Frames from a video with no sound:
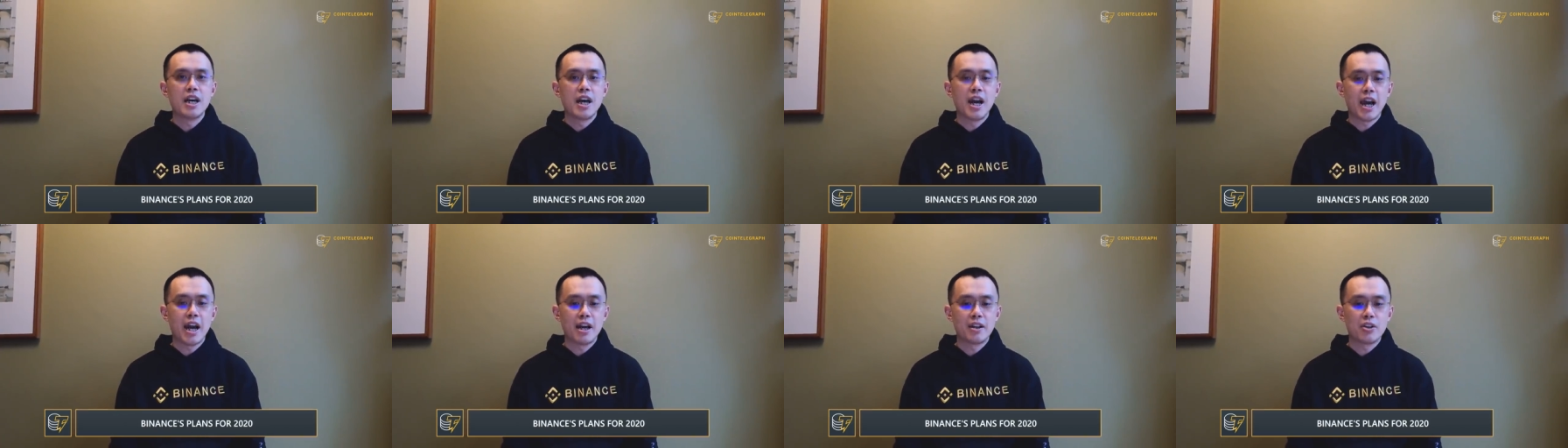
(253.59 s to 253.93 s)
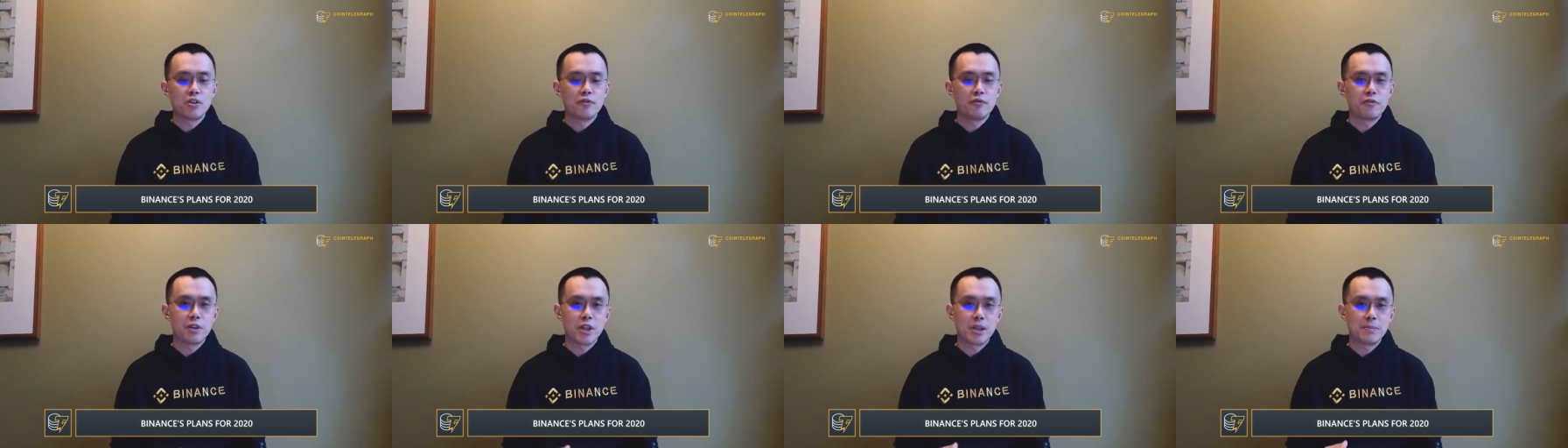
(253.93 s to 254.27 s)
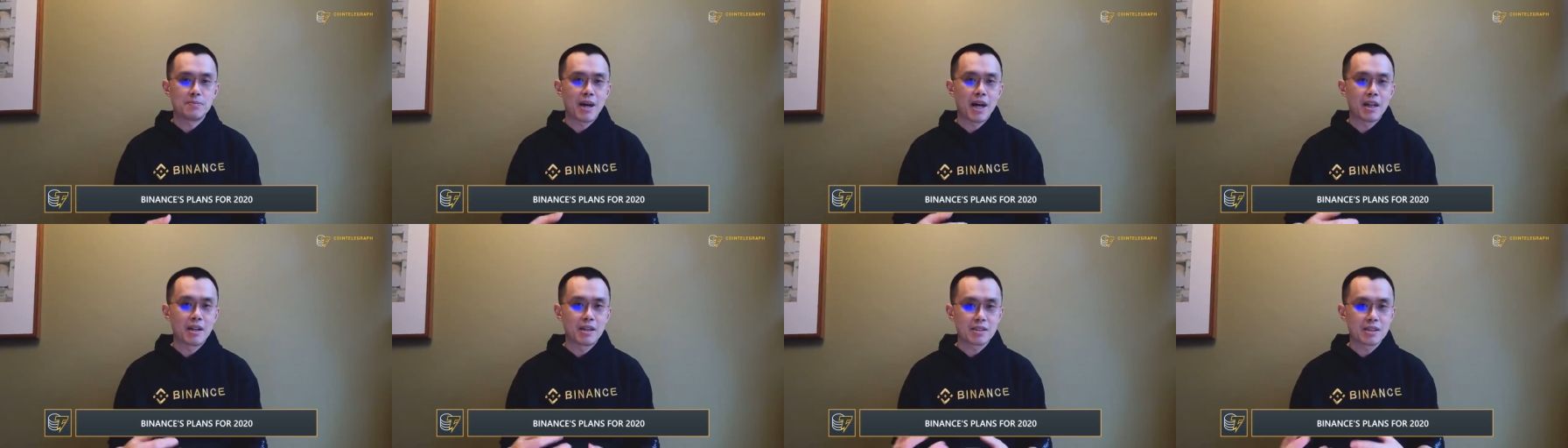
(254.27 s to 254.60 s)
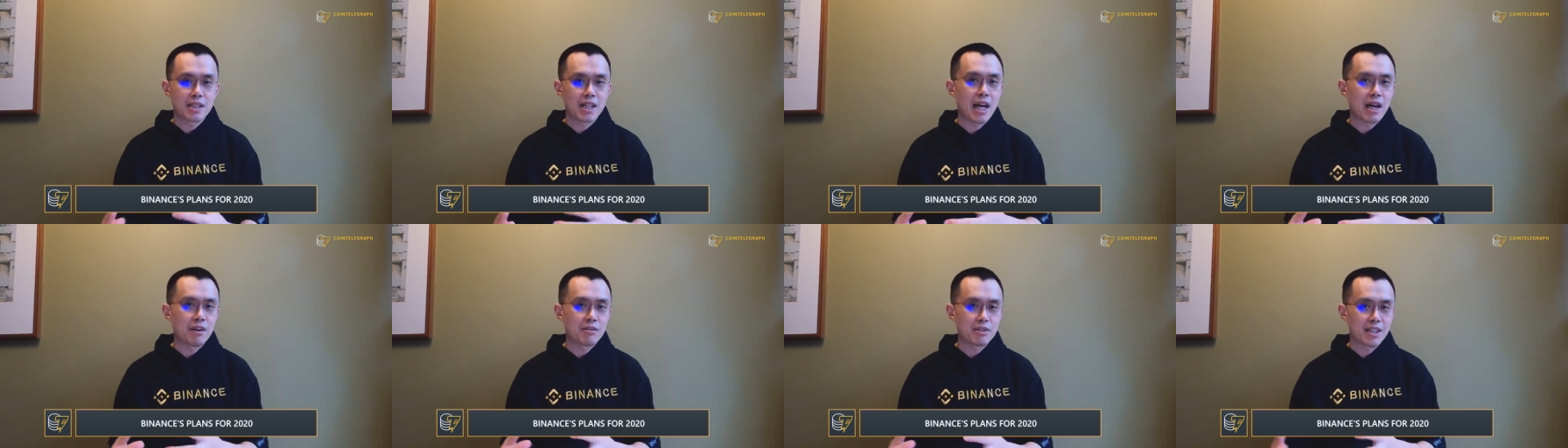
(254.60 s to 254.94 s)
and hopefully Binance
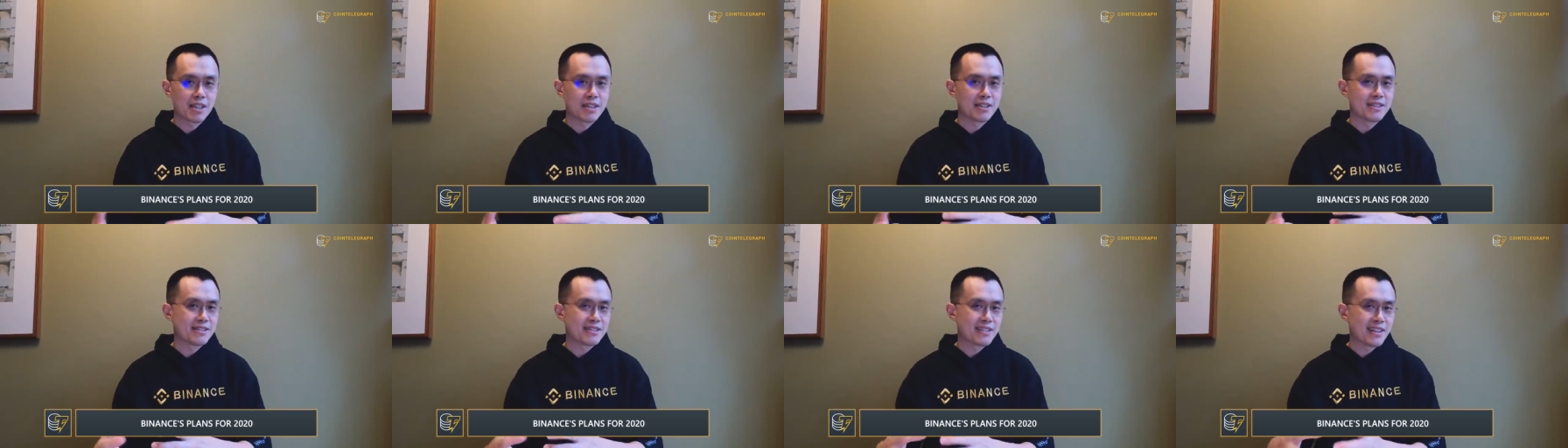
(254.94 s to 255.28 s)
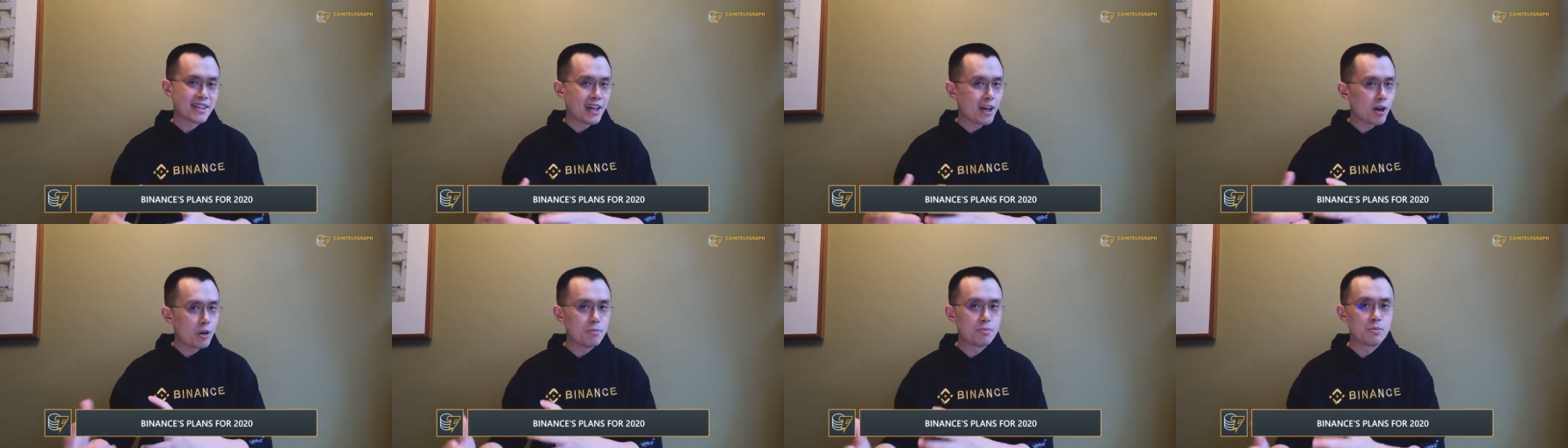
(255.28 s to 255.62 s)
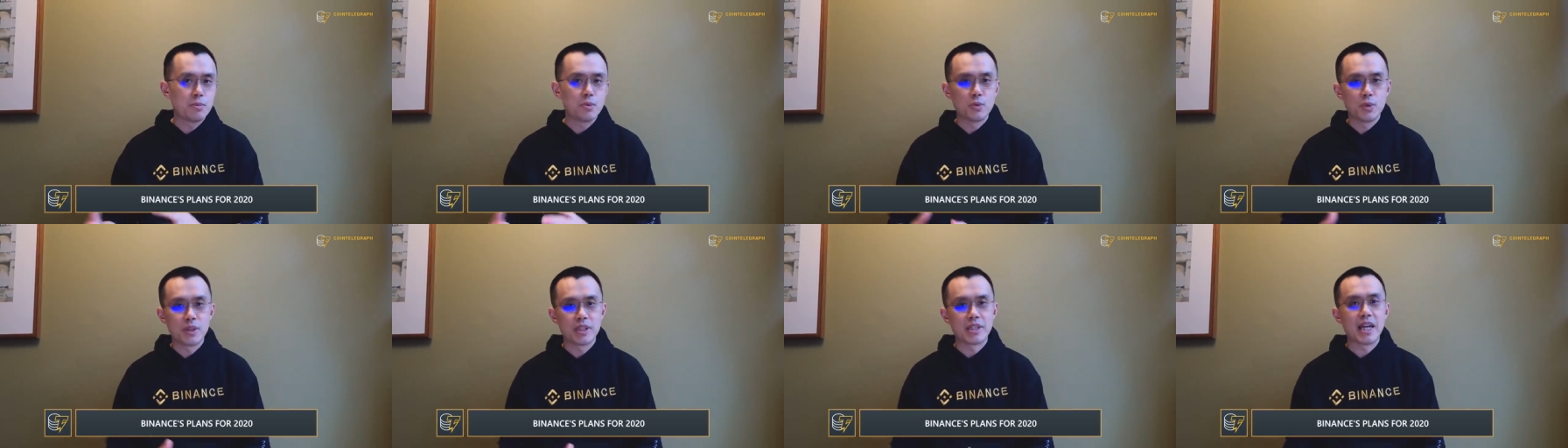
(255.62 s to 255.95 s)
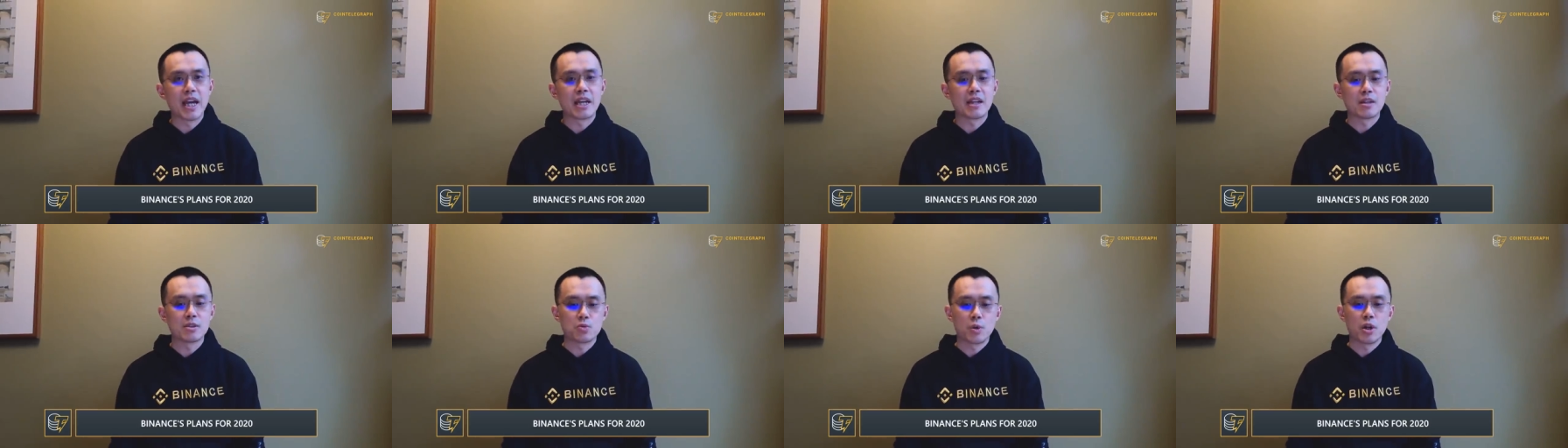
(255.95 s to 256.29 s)
Cloud can help with
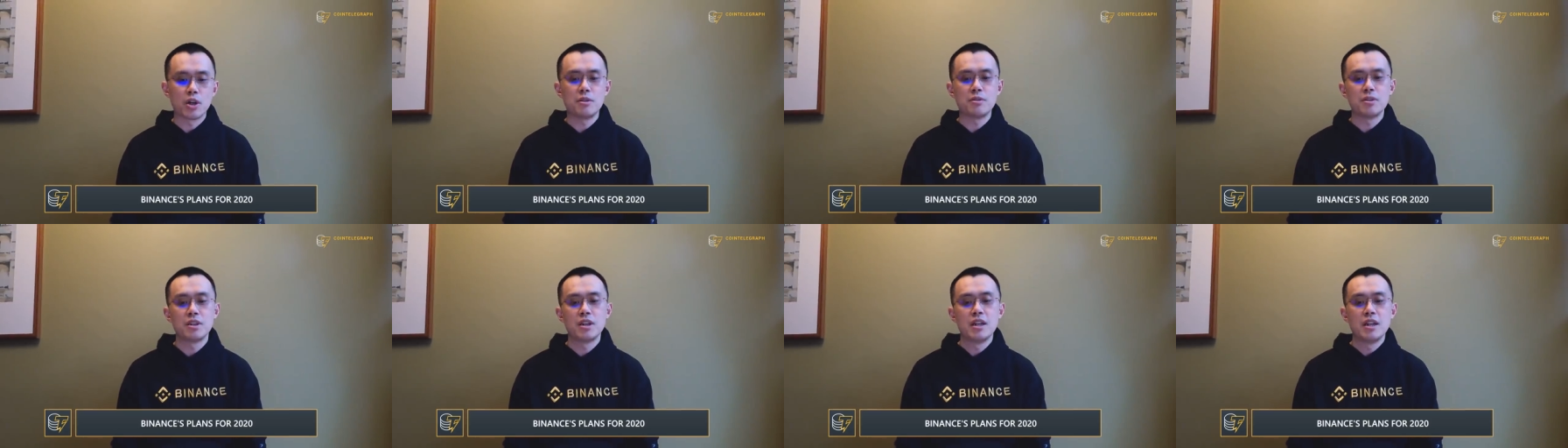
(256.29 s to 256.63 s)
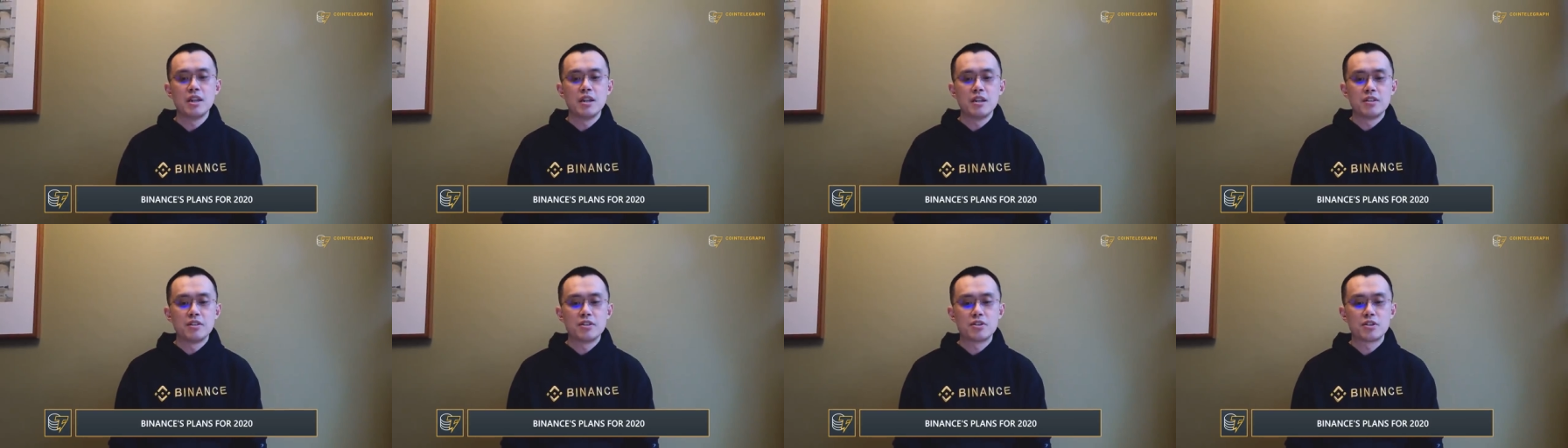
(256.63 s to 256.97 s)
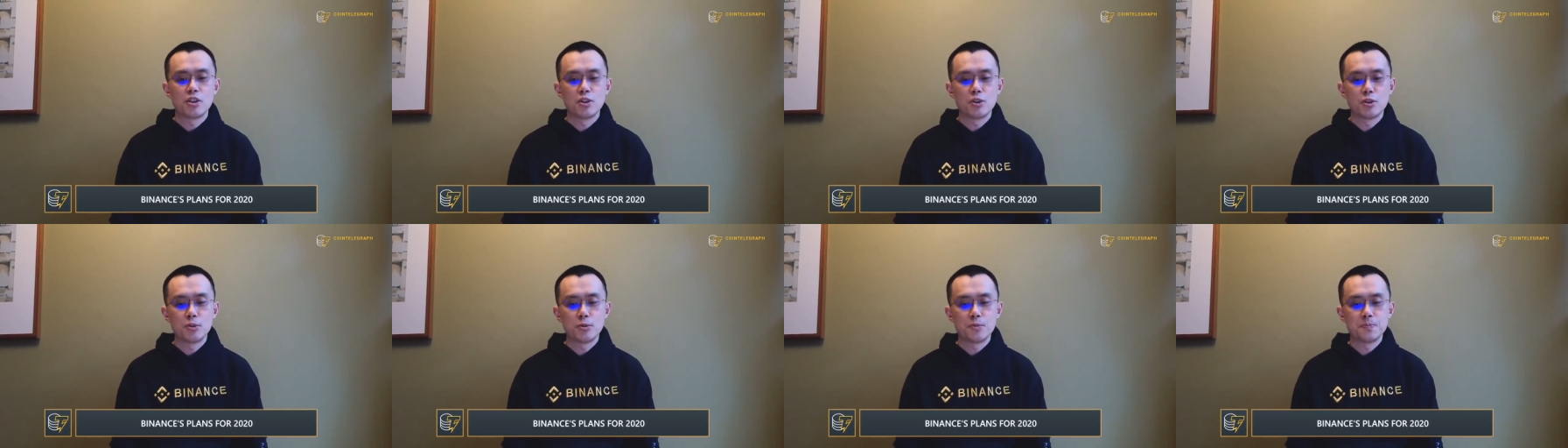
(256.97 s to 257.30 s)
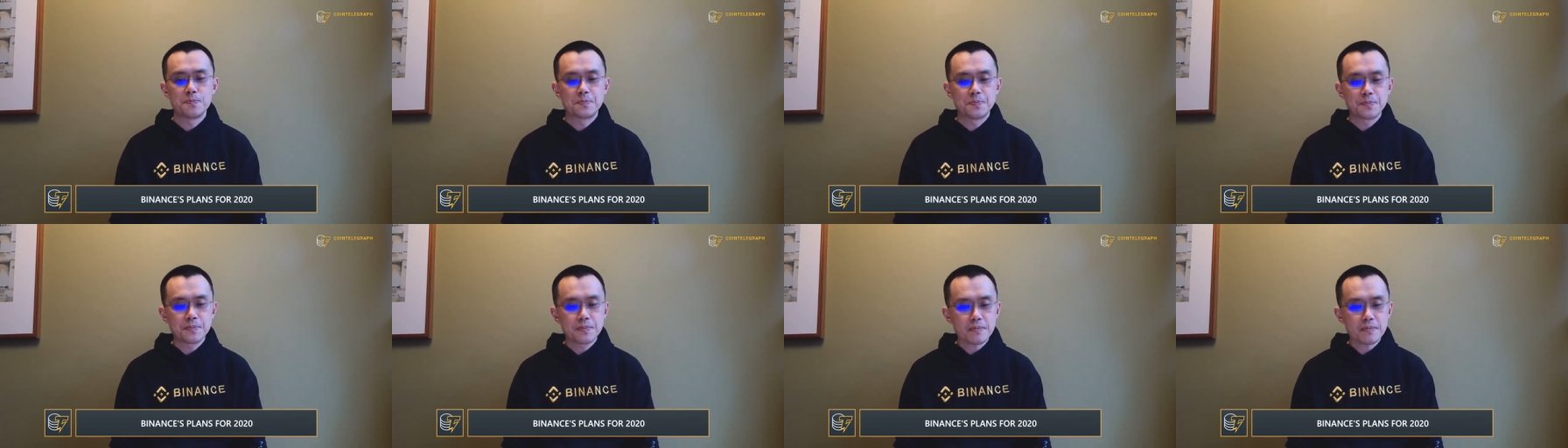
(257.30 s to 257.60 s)
that as well. So